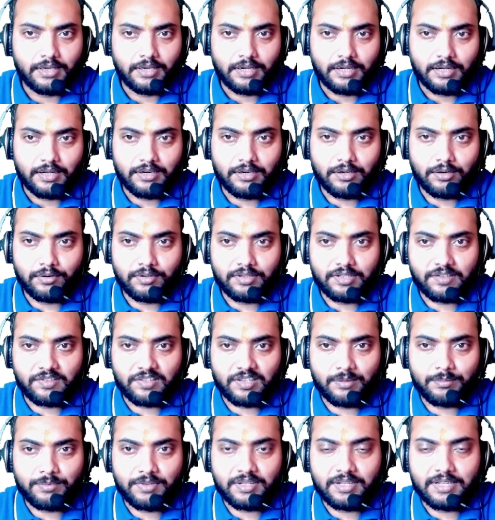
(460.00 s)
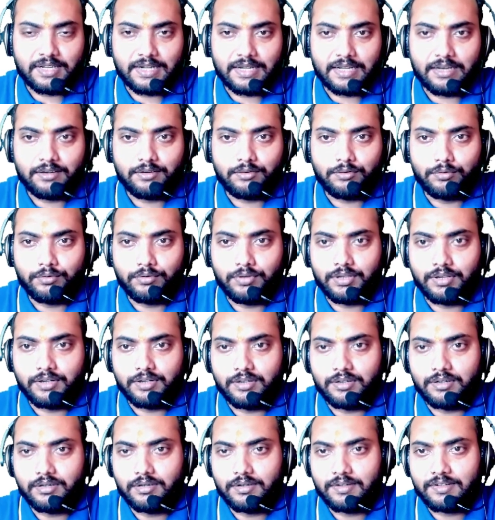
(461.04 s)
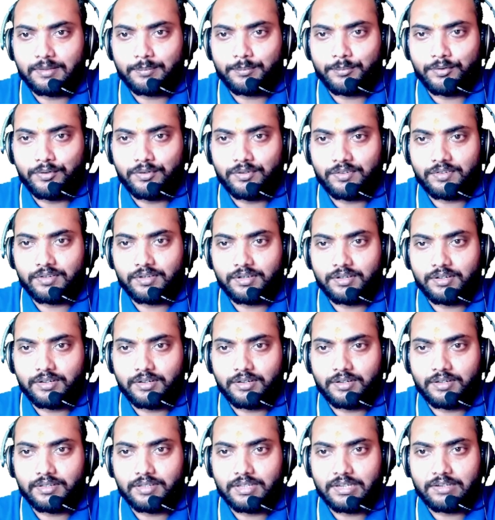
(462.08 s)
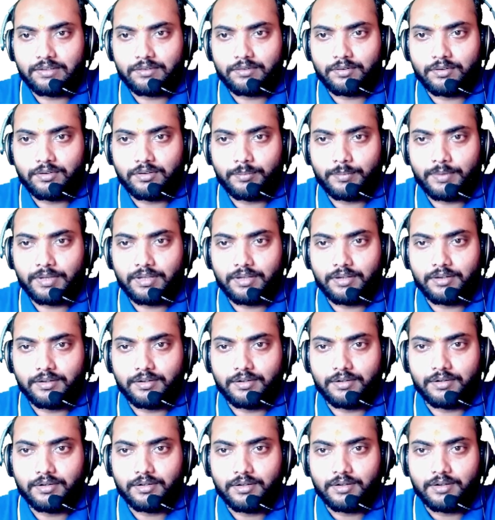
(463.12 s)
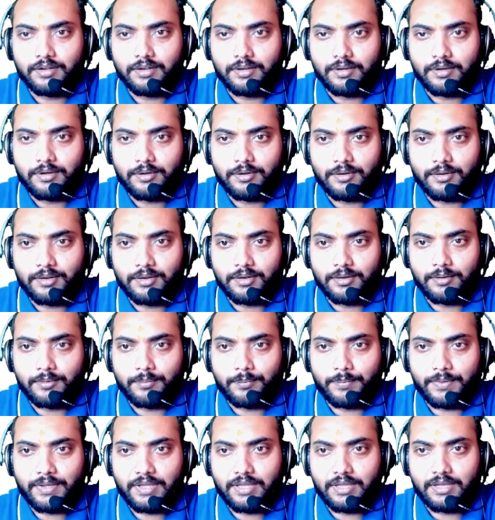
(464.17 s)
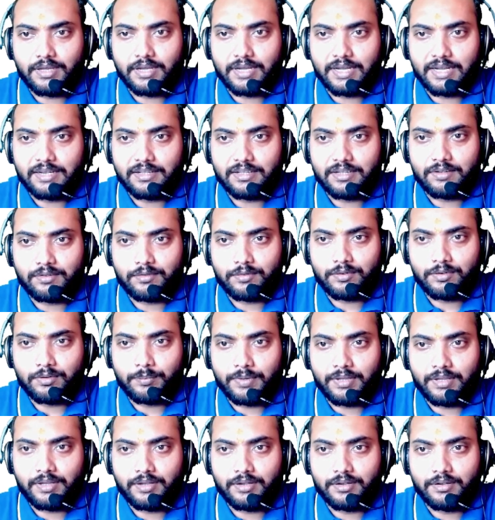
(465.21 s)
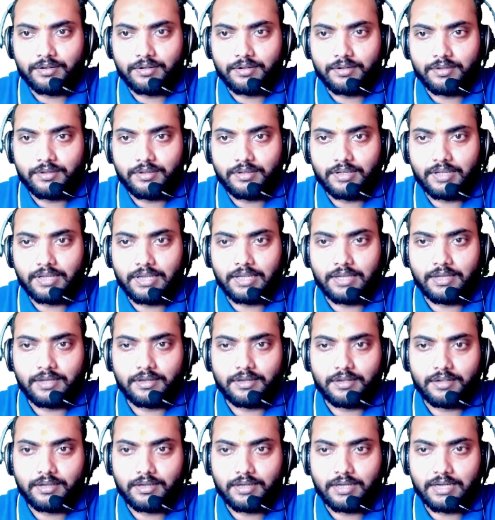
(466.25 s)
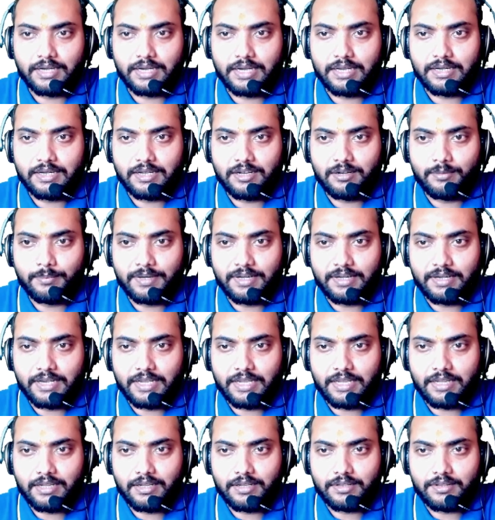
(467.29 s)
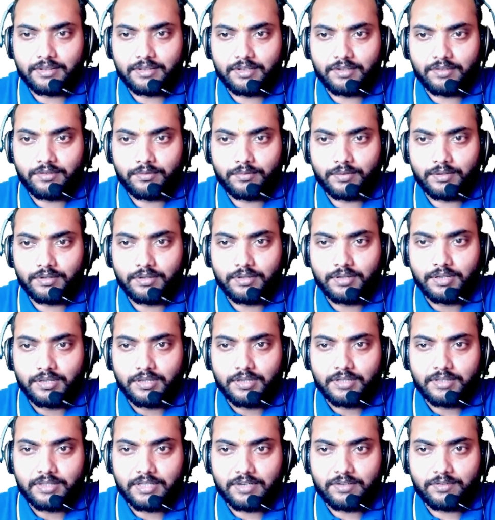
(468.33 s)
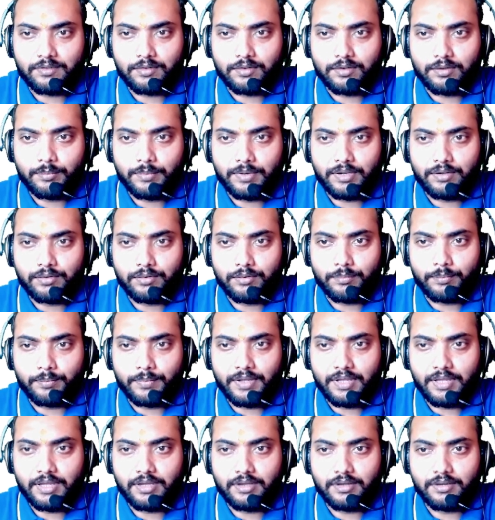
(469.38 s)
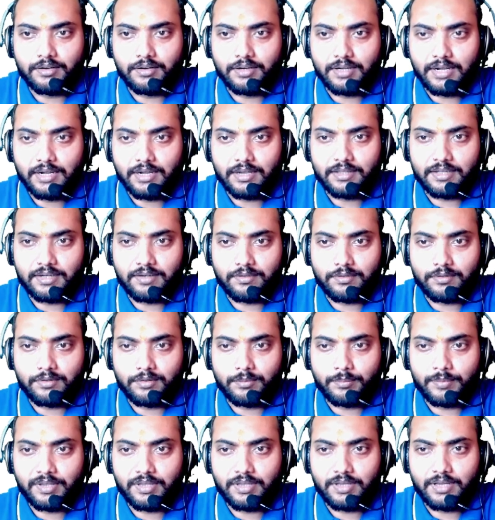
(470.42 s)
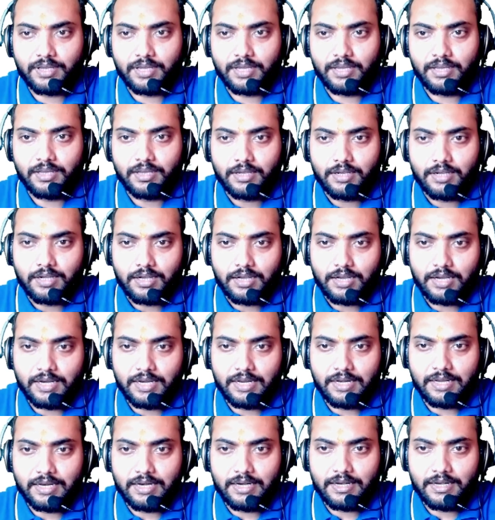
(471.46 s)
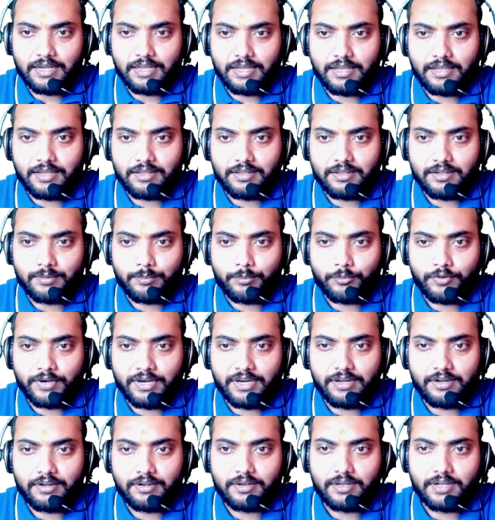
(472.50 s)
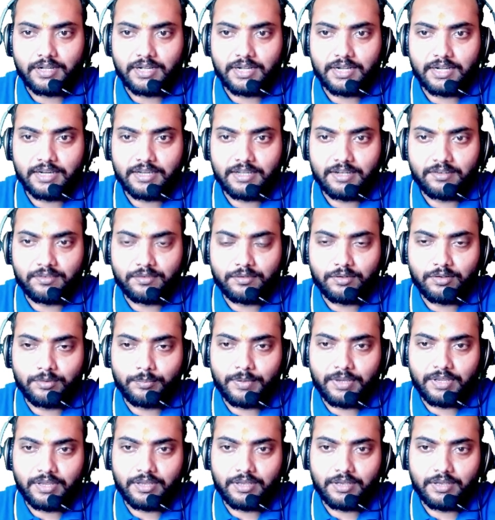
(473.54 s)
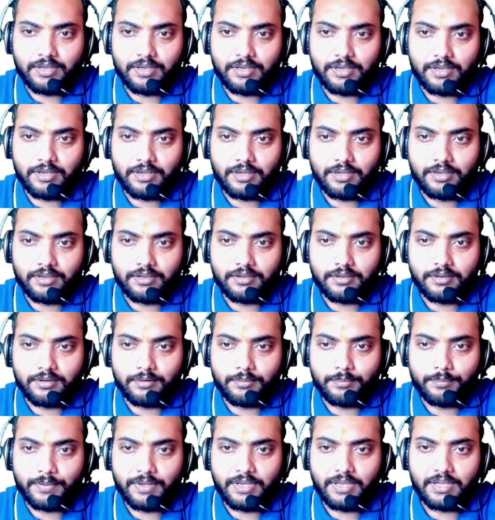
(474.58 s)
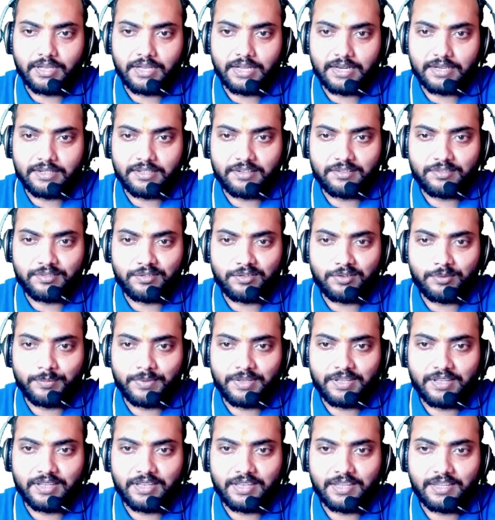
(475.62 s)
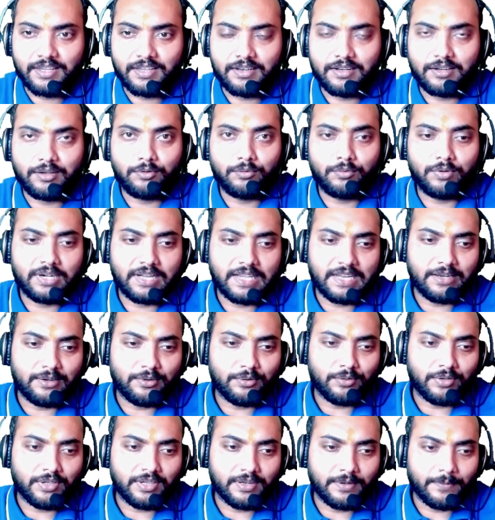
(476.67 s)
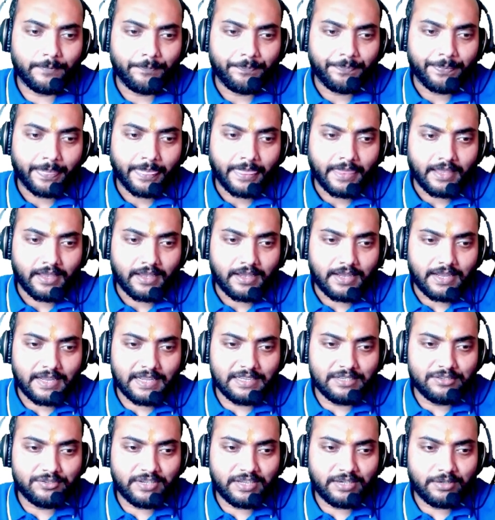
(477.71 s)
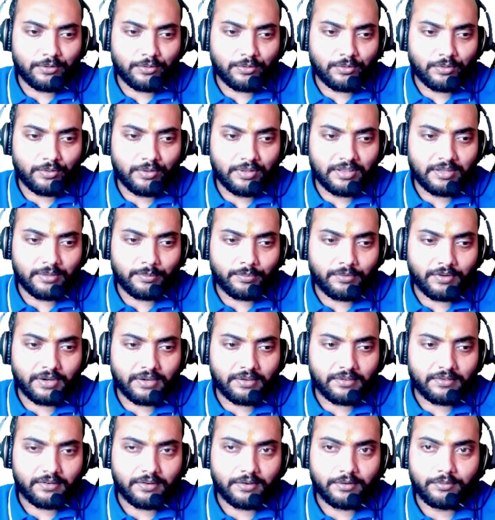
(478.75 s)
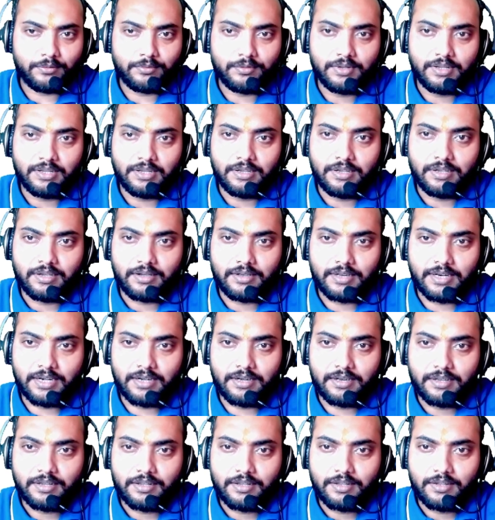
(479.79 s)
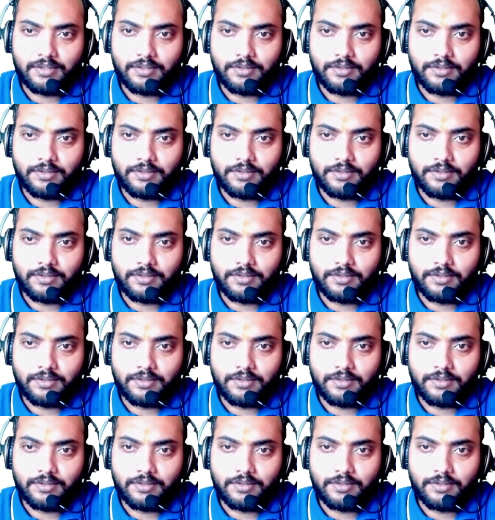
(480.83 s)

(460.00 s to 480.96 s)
Now the same thing that I'll do here, suppose that's gonna be here B and that's gonna be here A. Again I'll be taking this one, that's gonna be your B here, and that's gonna be A. Again I'll take a point, and that's gonna be A here, B, and that's gonna be A. Now what I'll do here, I'll join all the points now, right?